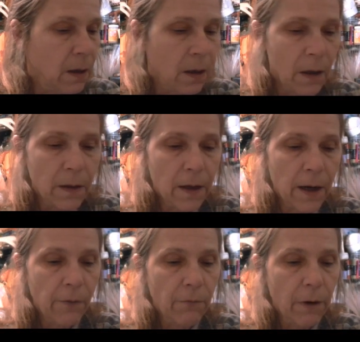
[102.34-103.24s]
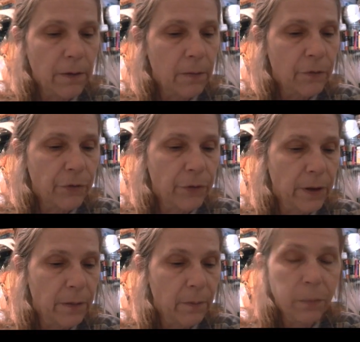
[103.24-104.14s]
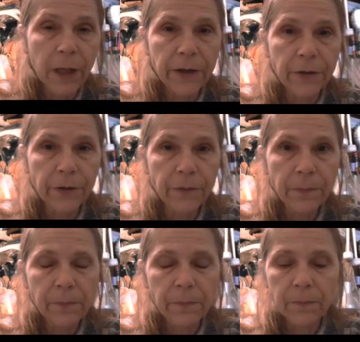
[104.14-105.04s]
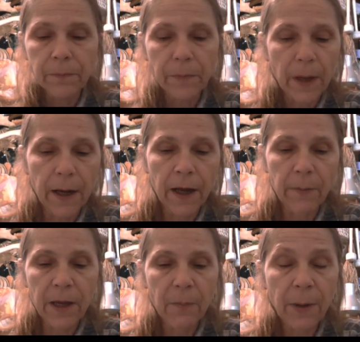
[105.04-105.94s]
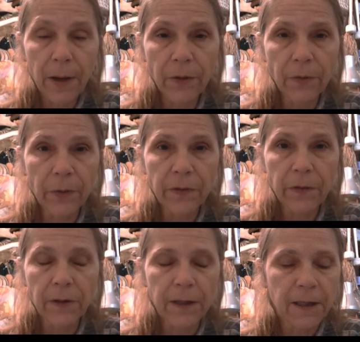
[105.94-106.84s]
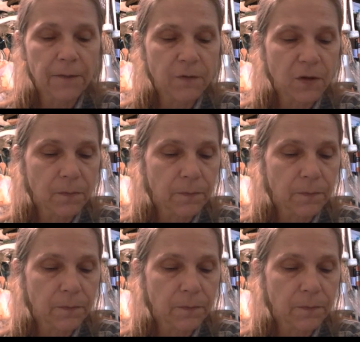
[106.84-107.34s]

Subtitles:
And then I run them through a blender. And I make powder with their leaves.